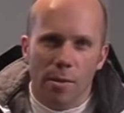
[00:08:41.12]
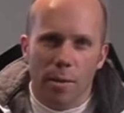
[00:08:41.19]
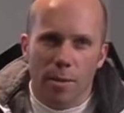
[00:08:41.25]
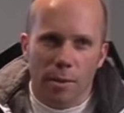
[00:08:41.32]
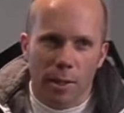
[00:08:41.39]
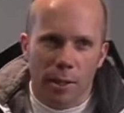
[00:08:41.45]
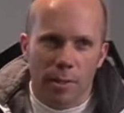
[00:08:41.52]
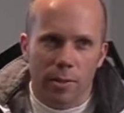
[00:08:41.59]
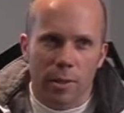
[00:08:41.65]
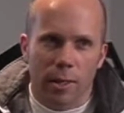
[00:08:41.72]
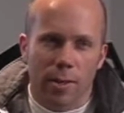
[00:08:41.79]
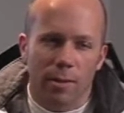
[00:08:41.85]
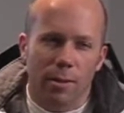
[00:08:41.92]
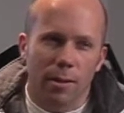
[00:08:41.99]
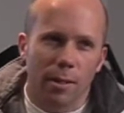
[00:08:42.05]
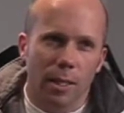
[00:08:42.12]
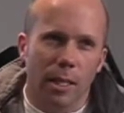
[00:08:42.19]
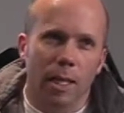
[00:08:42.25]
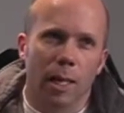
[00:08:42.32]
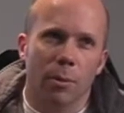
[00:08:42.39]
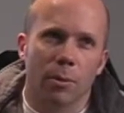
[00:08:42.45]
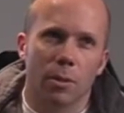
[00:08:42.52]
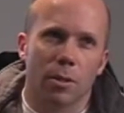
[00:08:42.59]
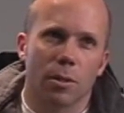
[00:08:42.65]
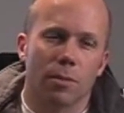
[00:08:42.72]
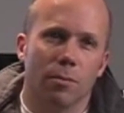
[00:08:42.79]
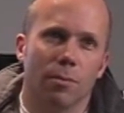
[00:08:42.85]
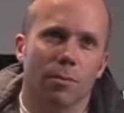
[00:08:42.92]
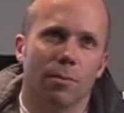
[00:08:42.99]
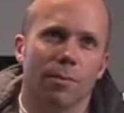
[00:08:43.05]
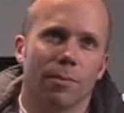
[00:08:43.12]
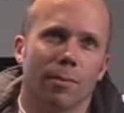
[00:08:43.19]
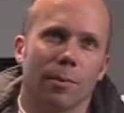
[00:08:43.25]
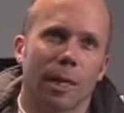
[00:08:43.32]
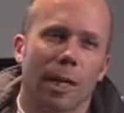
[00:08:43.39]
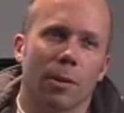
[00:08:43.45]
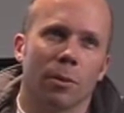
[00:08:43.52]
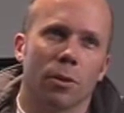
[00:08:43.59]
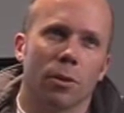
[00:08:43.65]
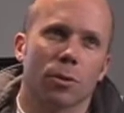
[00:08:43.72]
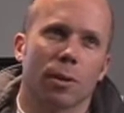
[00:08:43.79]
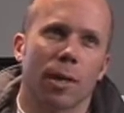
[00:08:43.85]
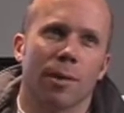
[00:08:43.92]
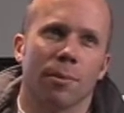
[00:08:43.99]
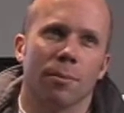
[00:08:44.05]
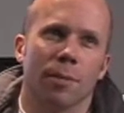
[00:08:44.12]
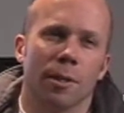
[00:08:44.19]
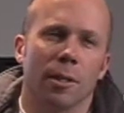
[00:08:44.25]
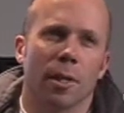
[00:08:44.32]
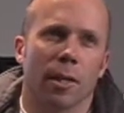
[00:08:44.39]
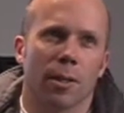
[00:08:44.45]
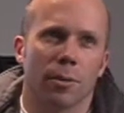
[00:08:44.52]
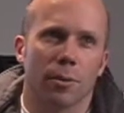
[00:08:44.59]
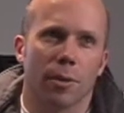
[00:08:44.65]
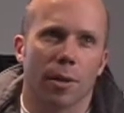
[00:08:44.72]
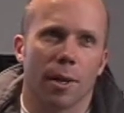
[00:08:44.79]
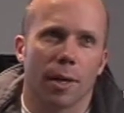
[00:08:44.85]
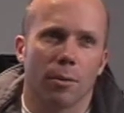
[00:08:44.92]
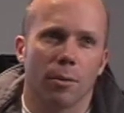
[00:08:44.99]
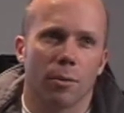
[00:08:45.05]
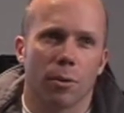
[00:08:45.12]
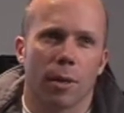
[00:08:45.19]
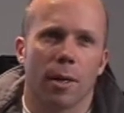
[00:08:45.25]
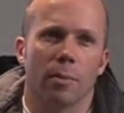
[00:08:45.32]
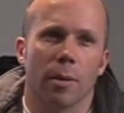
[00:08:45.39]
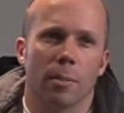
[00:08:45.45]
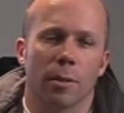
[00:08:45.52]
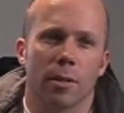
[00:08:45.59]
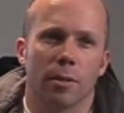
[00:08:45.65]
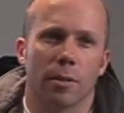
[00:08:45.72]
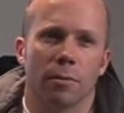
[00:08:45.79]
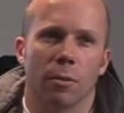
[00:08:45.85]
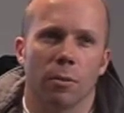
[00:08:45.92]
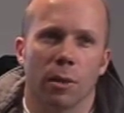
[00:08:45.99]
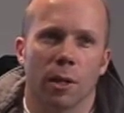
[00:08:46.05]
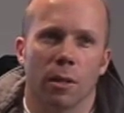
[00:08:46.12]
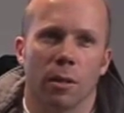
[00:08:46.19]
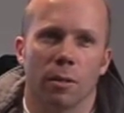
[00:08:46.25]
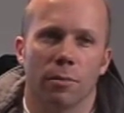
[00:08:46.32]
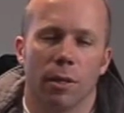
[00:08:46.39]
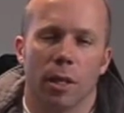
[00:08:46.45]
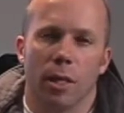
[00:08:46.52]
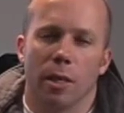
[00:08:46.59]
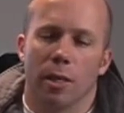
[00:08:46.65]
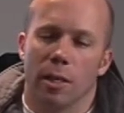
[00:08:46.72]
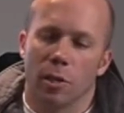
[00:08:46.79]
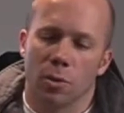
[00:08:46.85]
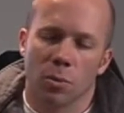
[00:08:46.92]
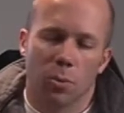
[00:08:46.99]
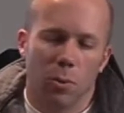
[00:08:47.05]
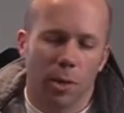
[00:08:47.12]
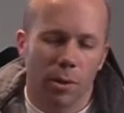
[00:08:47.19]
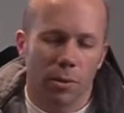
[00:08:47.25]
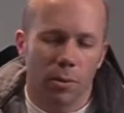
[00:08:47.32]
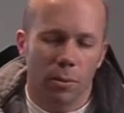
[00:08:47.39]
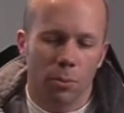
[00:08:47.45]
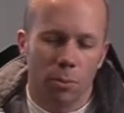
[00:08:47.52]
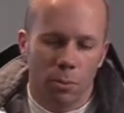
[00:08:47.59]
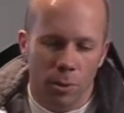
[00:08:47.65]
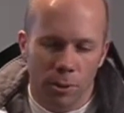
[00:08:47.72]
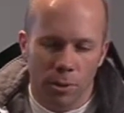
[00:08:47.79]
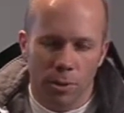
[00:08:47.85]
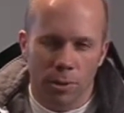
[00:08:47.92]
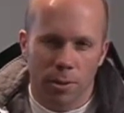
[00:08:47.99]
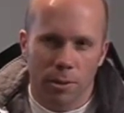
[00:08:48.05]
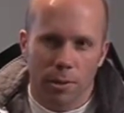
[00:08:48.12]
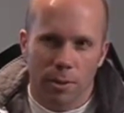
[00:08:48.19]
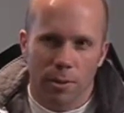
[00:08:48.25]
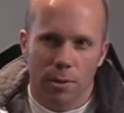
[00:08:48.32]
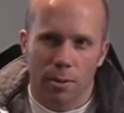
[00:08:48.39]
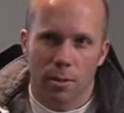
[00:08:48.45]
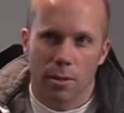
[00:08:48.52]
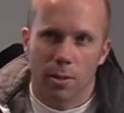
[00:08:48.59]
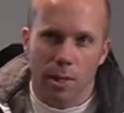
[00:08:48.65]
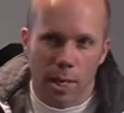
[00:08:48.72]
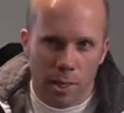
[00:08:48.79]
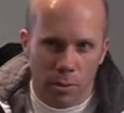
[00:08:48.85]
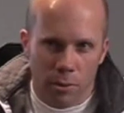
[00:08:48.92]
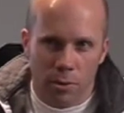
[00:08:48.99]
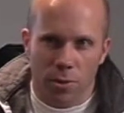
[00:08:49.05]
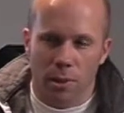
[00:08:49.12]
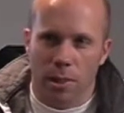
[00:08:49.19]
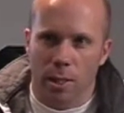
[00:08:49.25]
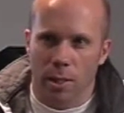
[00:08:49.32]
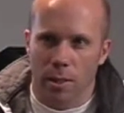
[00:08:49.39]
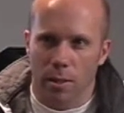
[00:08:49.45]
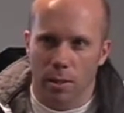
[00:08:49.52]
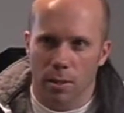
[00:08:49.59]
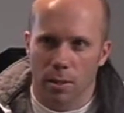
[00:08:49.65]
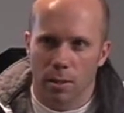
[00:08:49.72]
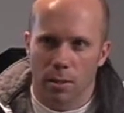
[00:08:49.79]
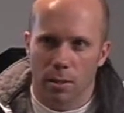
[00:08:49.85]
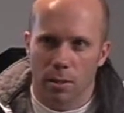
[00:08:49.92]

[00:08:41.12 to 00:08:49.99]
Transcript: of the things that I think I would try to realize, or that I would try to make myself aware of, is what the world sounds like.